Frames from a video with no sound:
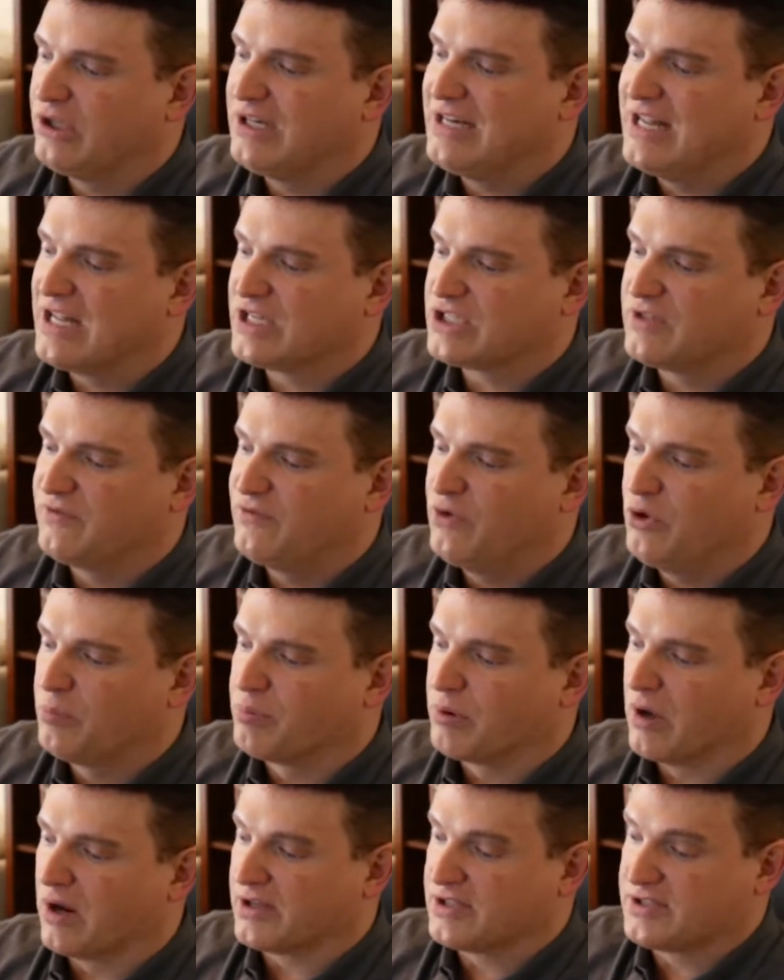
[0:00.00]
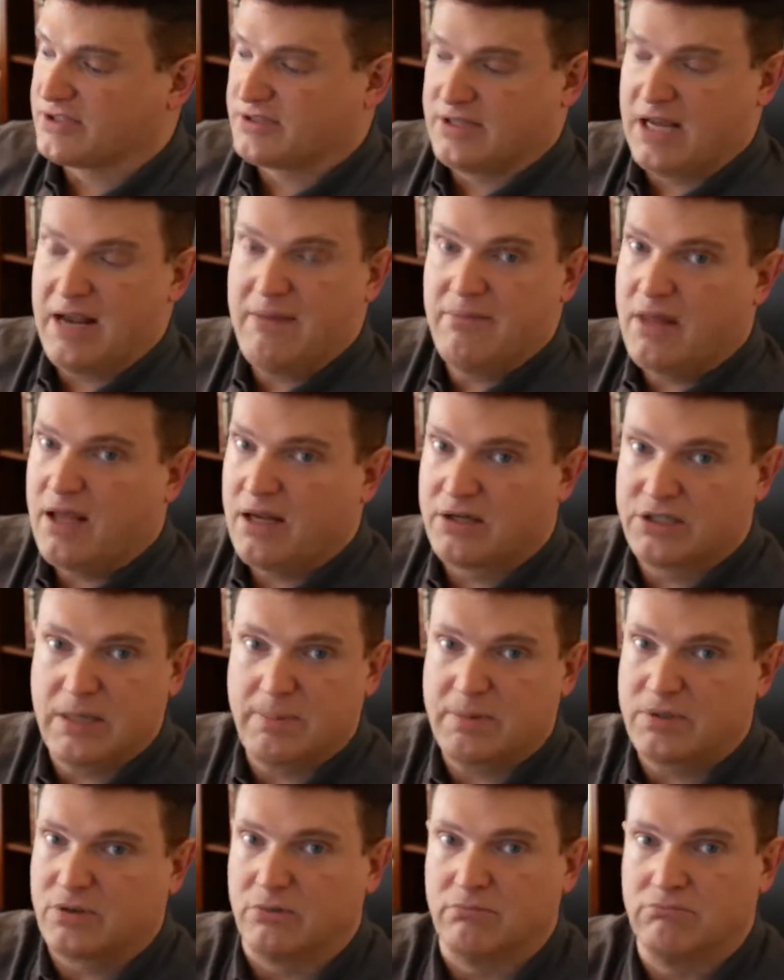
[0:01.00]
niched food products. Same thing,
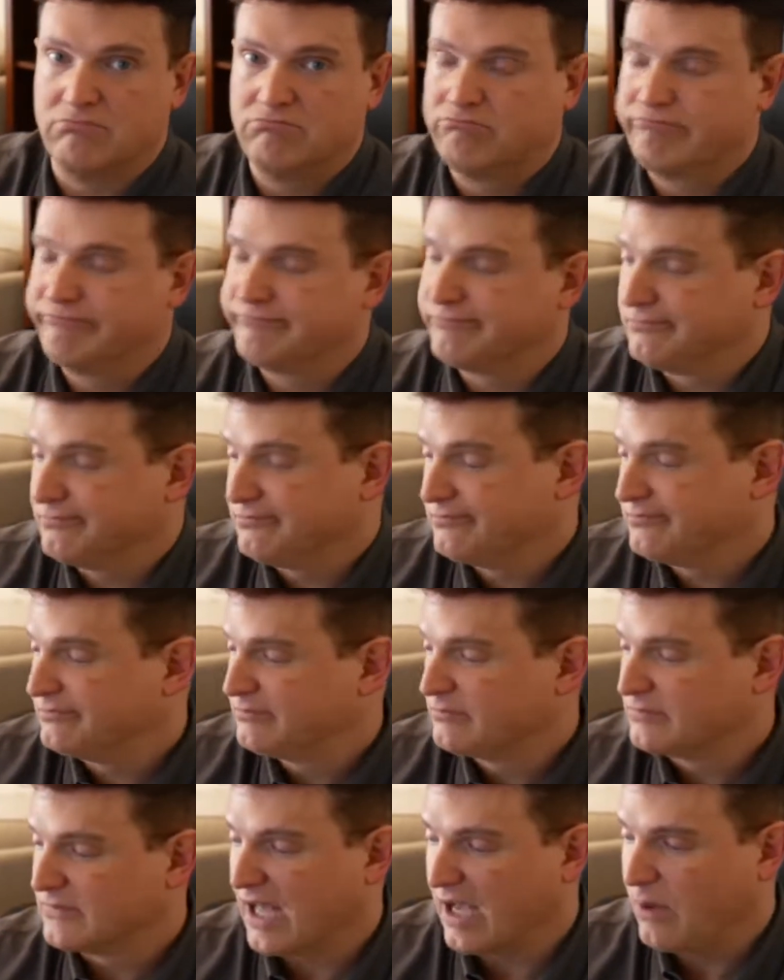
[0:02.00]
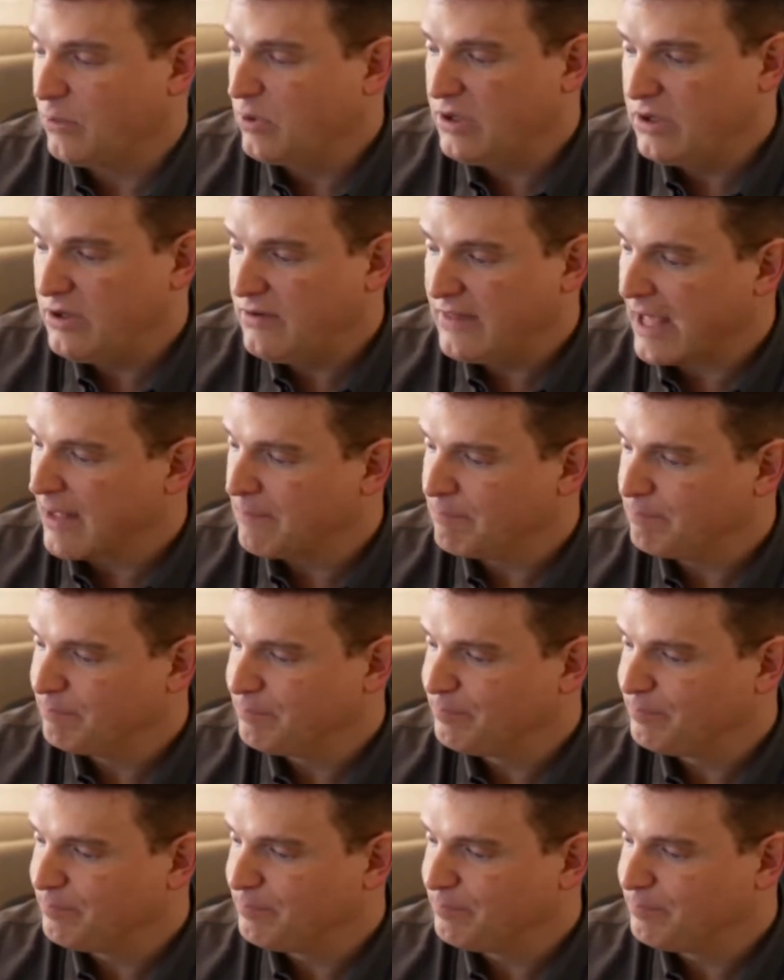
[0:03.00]
ship it to them. I wouldn't do that.